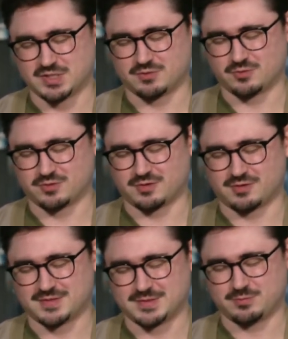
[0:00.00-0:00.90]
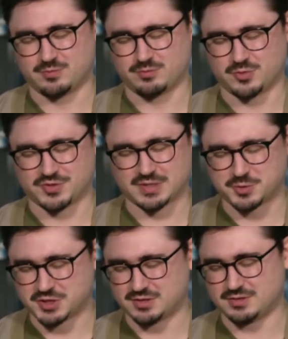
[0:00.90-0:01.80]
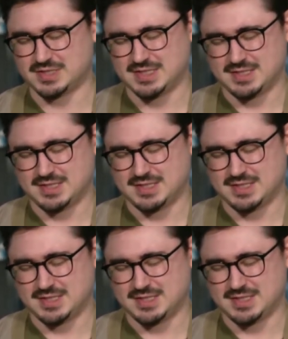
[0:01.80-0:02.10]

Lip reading: And Lord, our perception,